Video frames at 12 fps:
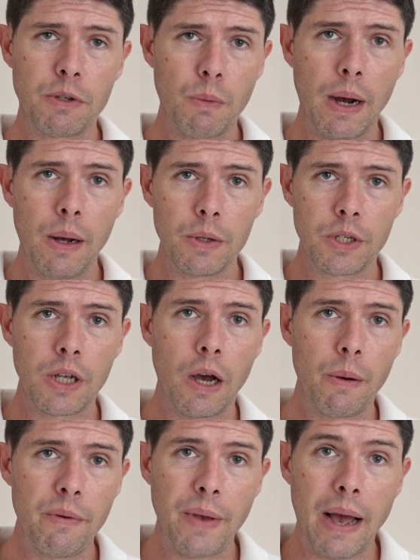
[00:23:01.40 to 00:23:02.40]
as well. So
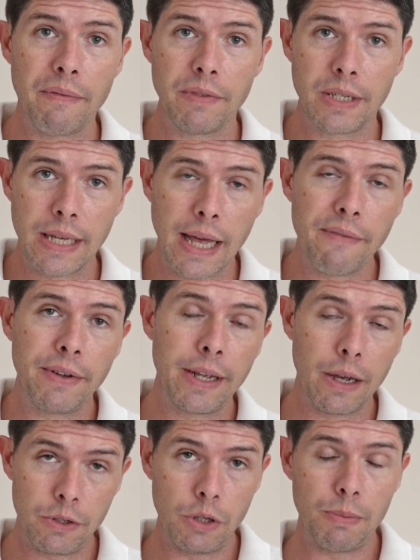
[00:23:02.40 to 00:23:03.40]
if you haven't seen that
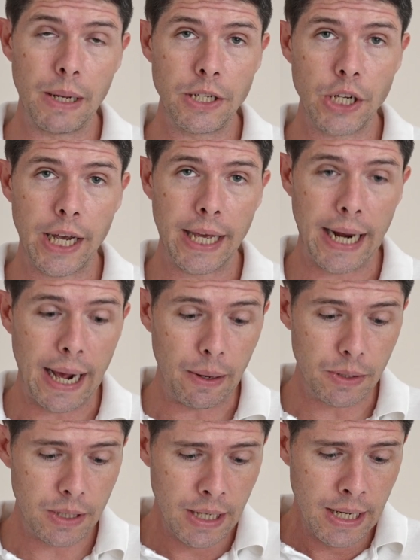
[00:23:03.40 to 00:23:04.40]
video, do please check it
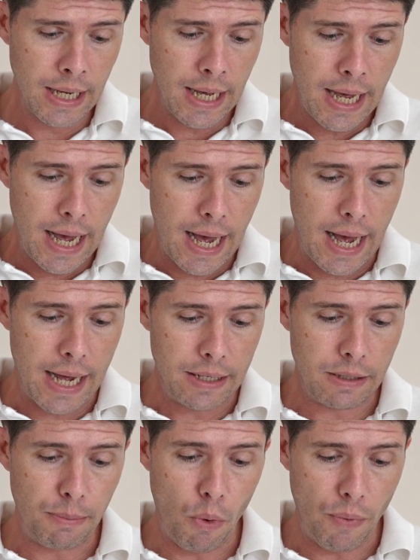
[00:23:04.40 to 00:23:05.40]
out and
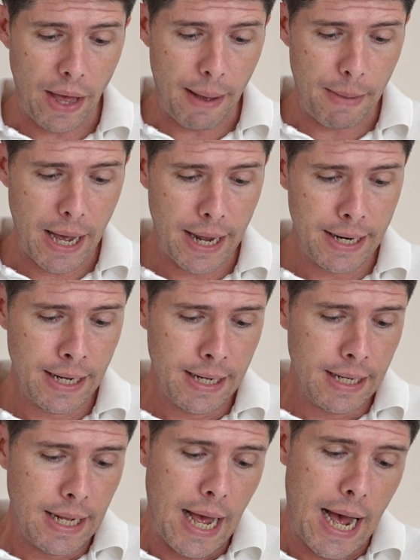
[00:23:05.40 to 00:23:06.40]
support that man.
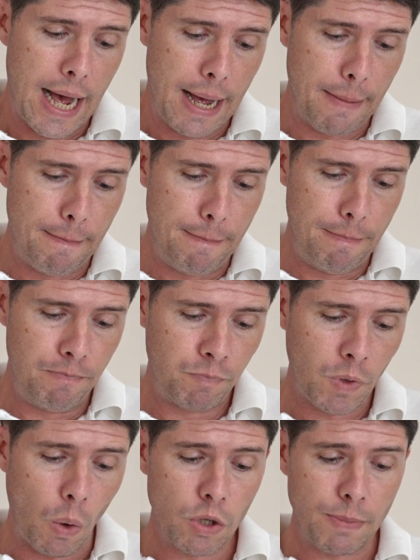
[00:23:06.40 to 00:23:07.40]

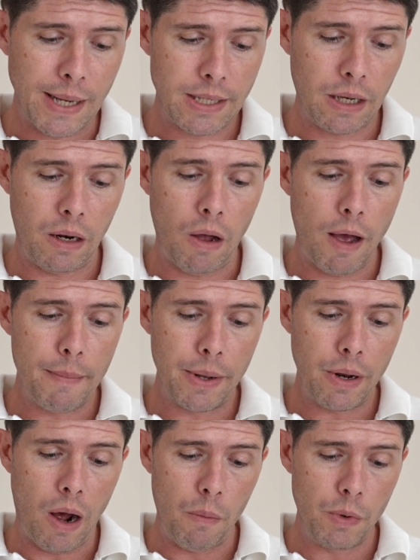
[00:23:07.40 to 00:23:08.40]
Automatic
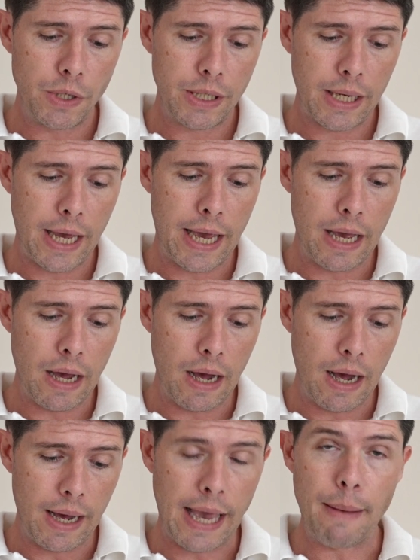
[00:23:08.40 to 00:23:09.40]
alignment I would keep
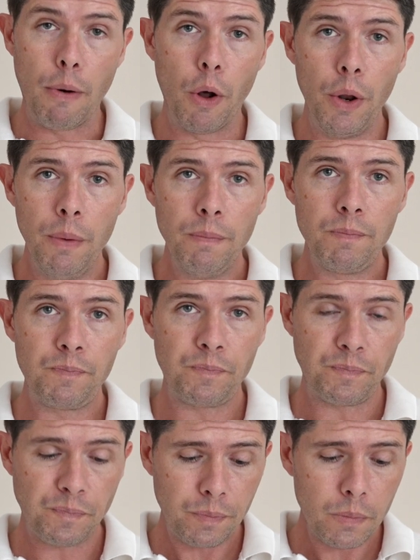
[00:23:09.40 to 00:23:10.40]
on,
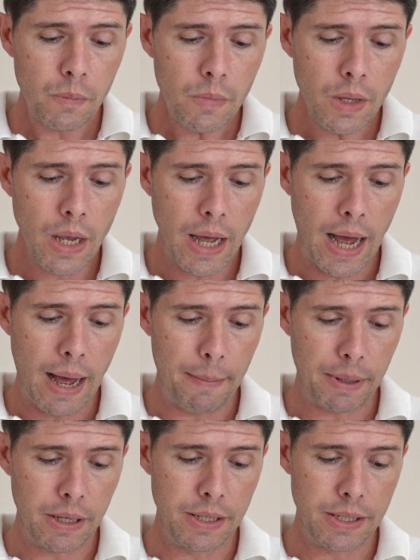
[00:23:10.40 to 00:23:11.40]

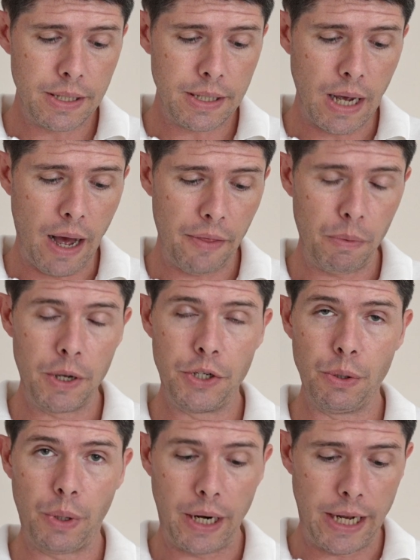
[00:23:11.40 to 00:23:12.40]
because otherwise
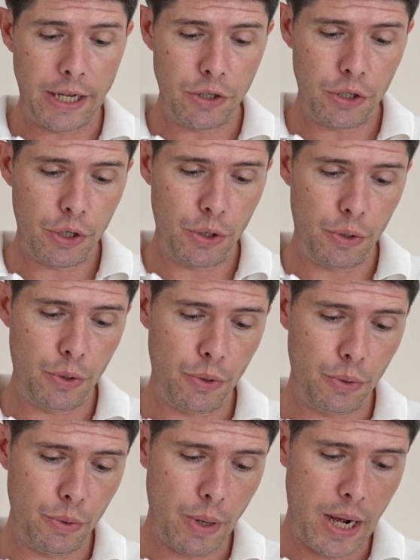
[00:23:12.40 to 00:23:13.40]
you're going to need
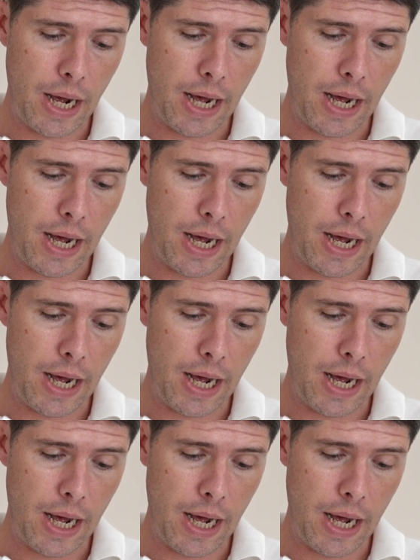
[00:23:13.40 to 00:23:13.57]
to